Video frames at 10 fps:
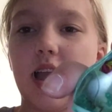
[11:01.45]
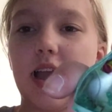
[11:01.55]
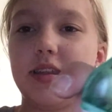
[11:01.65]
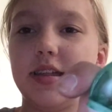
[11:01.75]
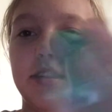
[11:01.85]

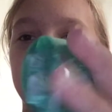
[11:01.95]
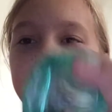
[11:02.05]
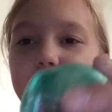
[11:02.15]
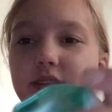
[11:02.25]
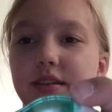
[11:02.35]
I did
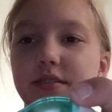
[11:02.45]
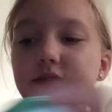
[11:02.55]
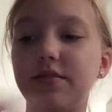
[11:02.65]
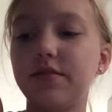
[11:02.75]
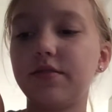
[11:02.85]
use this.
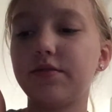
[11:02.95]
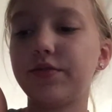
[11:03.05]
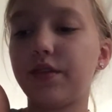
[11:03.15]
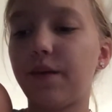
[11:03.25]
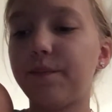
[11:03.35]

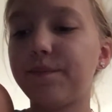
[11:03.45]
So.